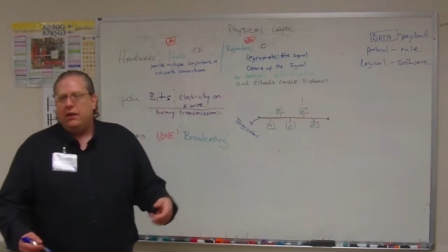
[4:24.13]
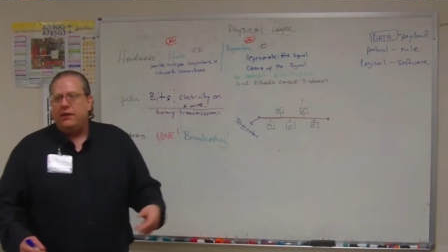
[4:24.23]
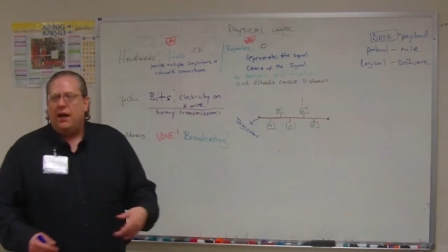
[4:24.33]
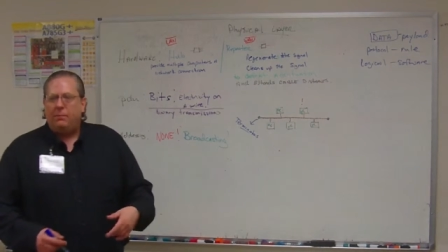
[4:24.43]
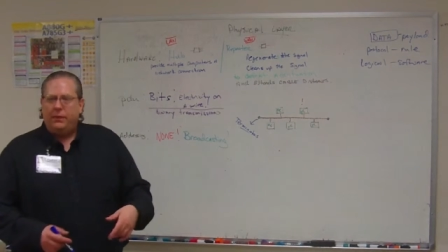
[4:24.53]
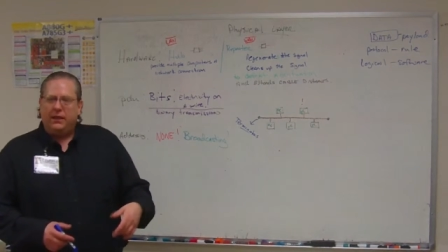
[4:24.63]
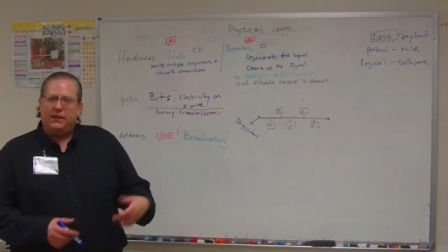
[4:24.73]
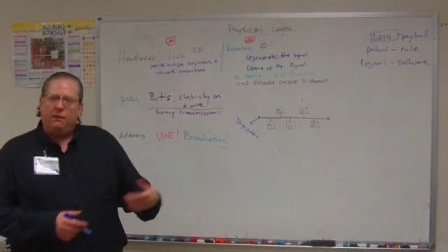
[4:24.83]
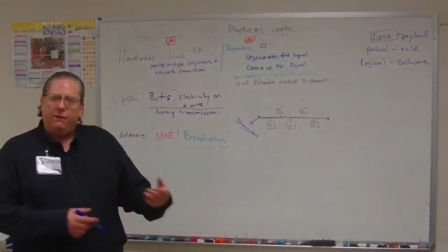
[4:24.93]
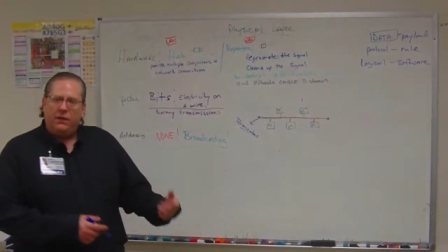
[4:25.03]
not because
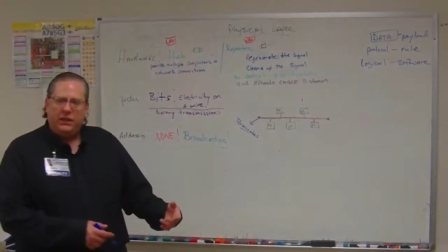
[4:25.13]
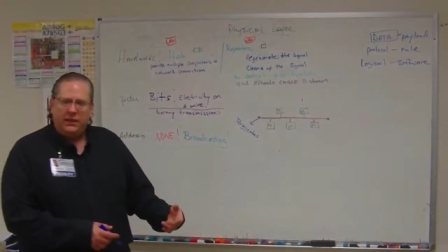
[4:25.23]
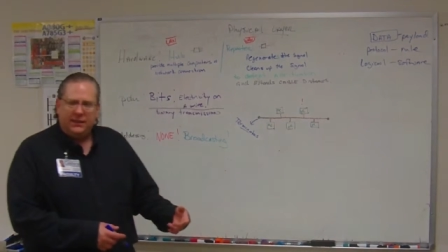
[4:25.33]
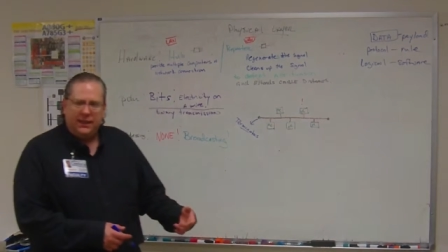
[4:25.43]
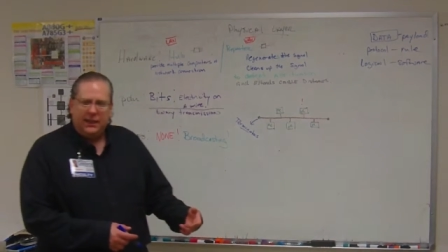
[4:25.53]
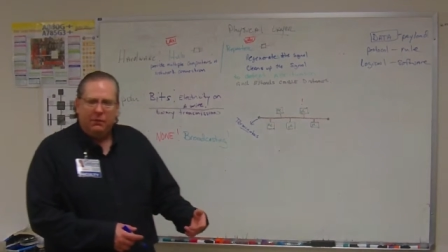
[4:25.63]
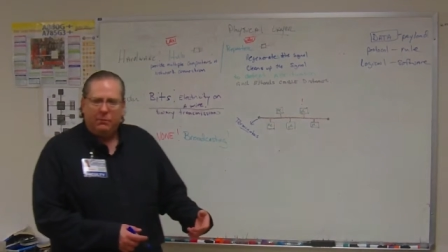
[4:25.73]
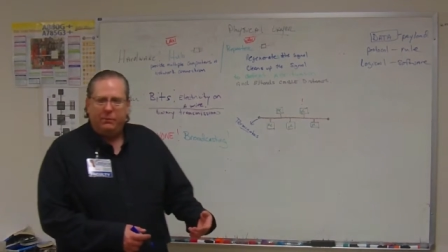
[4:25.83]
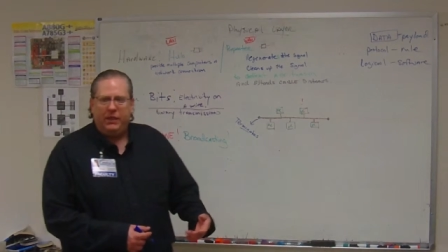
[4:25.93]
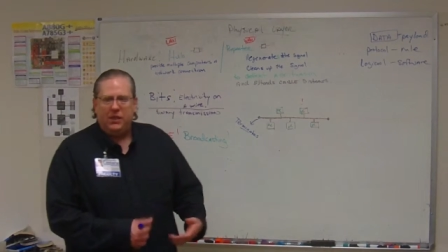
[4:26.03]
it functions there,
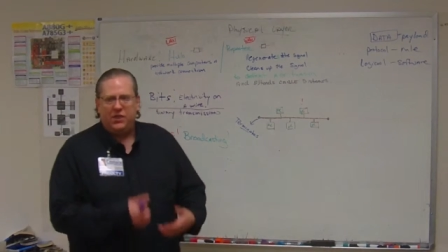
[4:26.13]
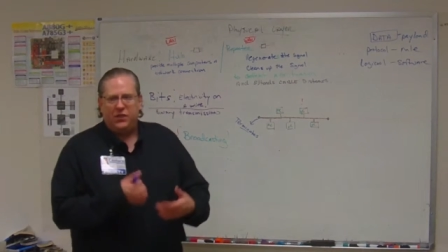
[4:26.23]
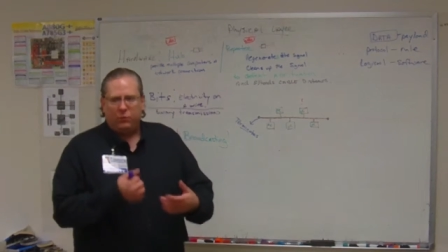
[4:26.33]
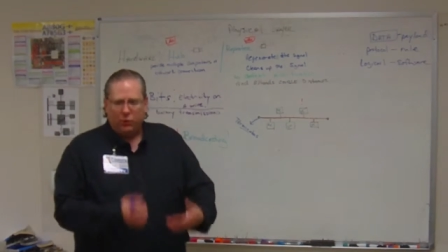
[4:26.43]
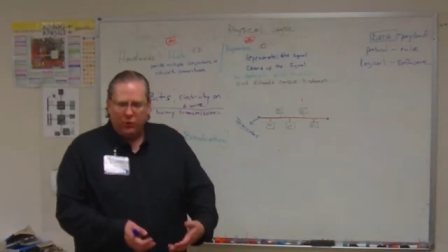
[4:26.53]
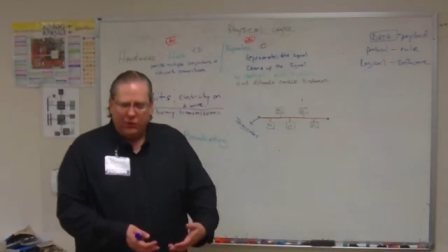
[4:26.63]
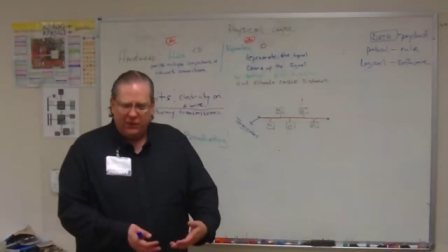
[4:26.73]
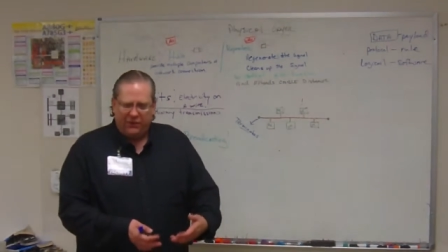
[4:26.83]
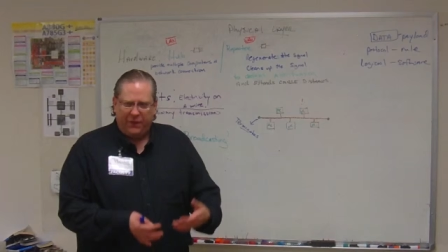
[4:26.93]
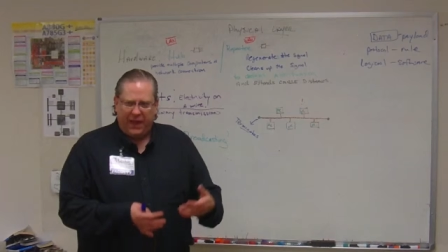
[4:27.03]
but because the
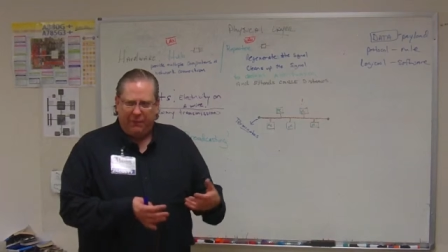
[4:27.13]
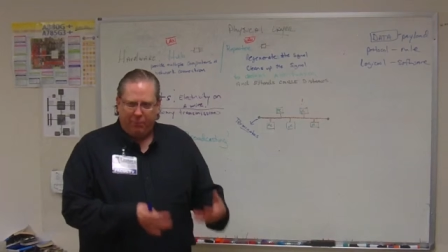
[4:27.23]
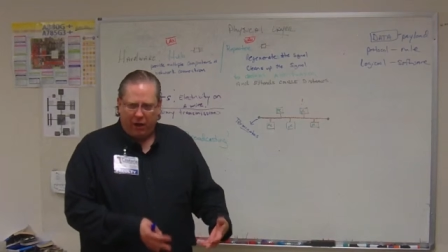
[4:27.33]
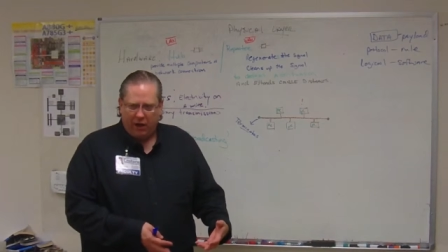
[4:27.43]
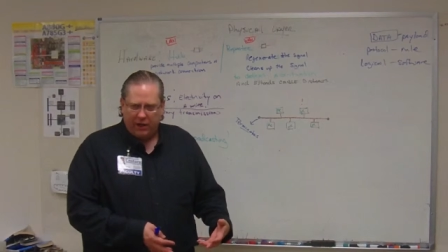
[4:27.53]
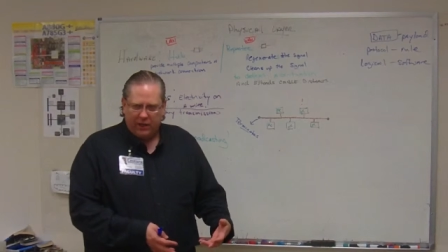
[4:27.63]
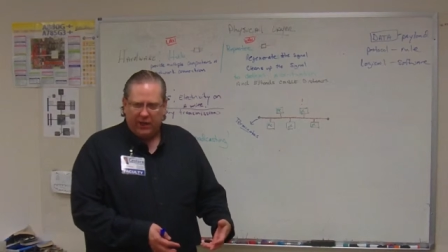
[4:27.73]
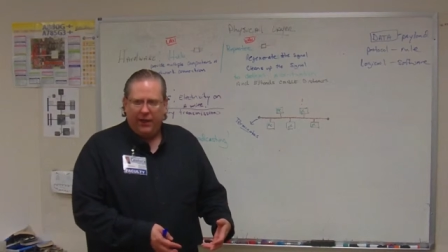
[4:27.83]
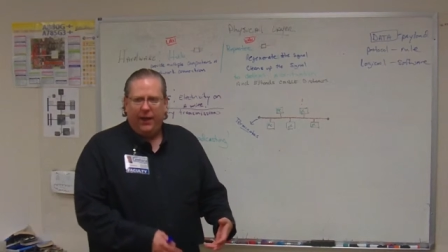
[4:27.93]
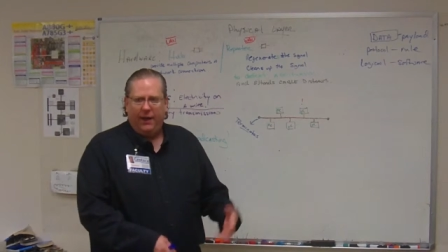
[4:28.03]
rules for that product
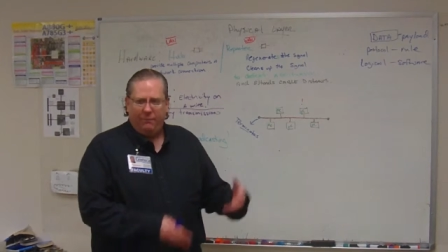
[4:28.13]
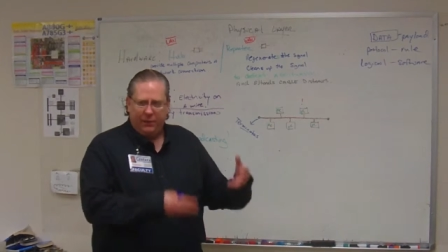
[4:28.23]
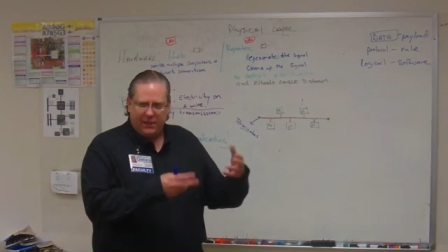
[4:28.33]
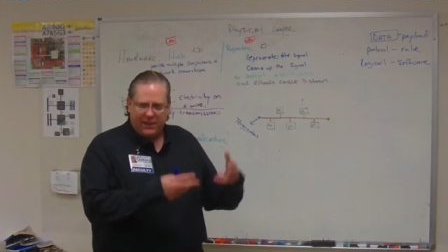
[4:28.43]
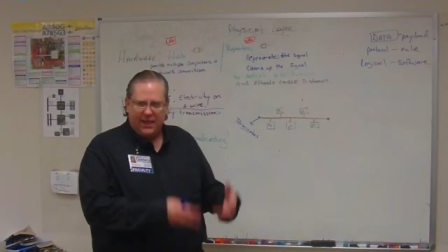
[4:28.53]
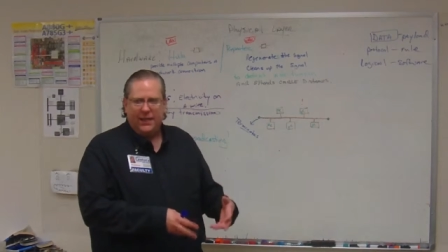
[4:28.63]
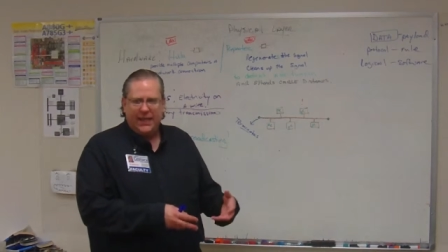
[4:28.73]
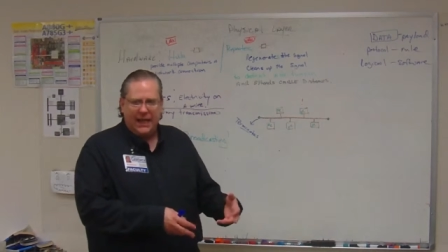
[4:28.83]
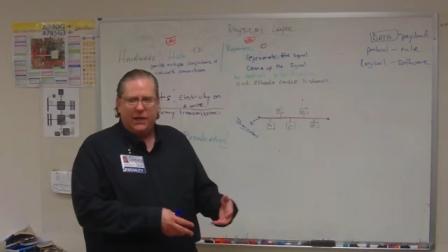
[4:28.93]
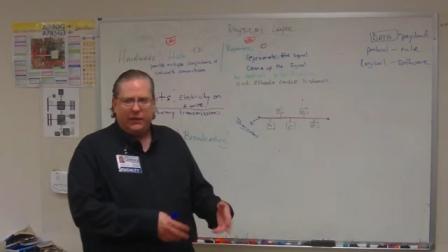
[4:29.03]
have been set
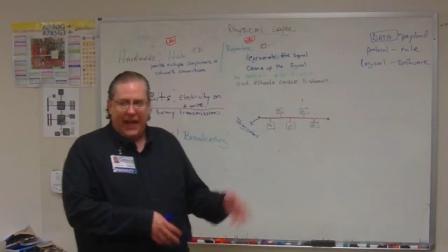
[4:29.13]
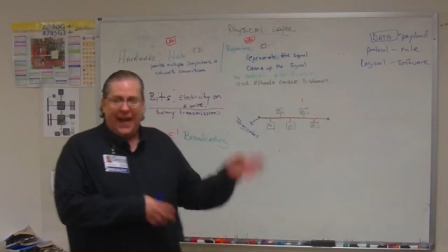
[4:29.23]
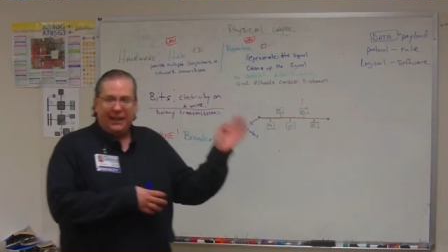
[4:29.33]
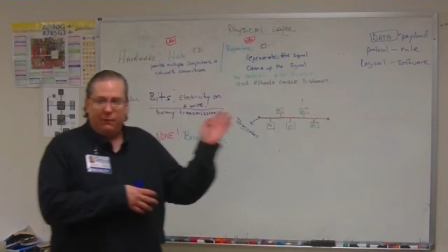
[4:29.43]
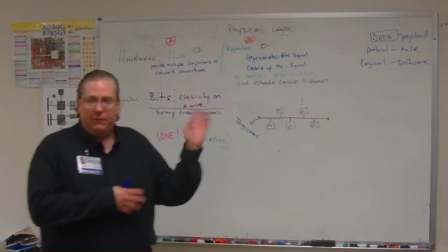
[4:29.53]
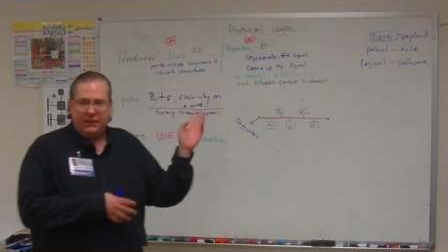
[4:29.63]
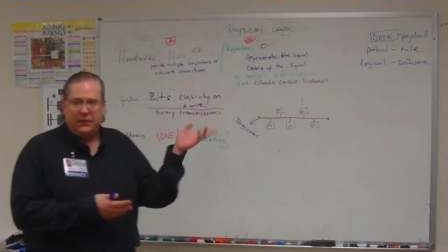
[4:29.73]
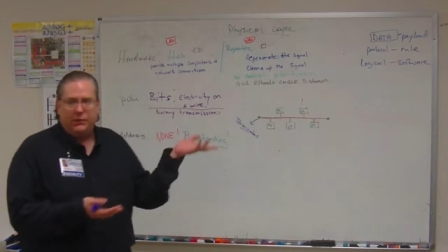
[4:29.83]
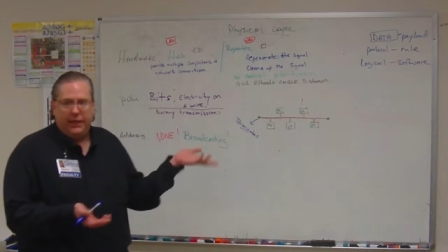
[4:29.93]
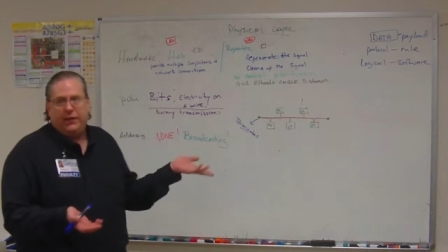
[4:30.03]
down at the
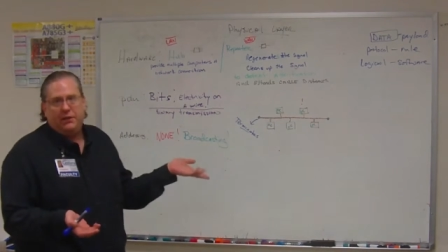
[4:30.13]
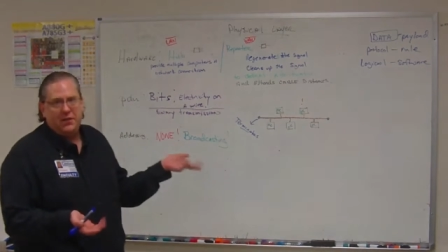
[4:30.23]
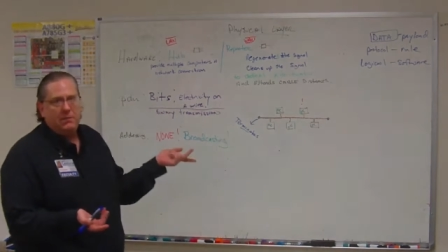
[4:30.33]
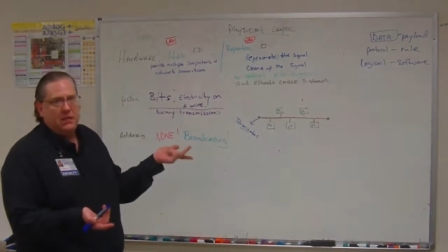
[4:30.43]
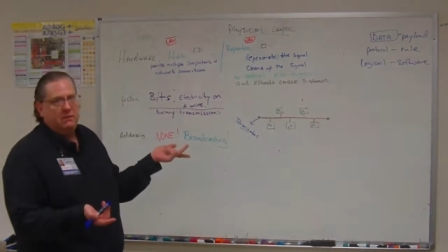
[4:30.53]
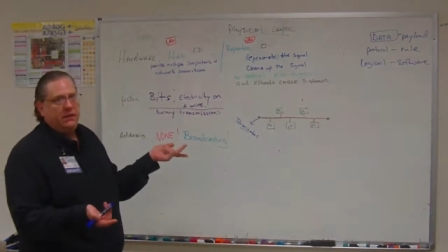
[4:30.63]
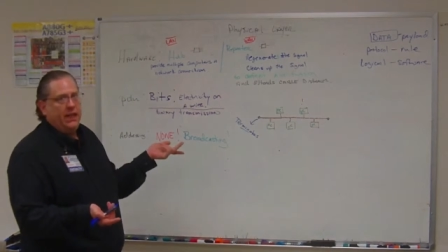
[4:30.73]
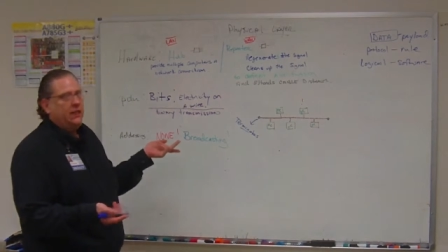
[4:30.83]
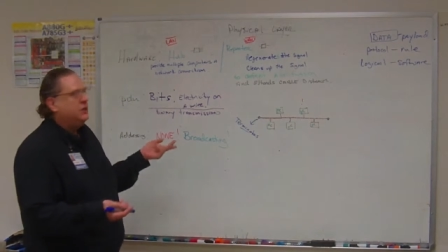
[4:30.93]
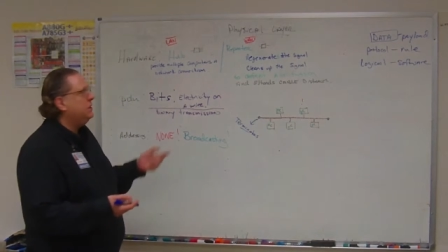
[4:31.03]
physical layer,
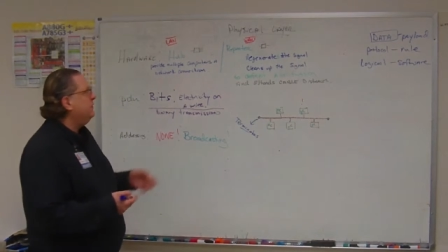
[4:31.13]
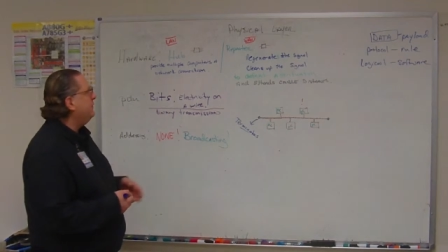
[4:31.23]
specifications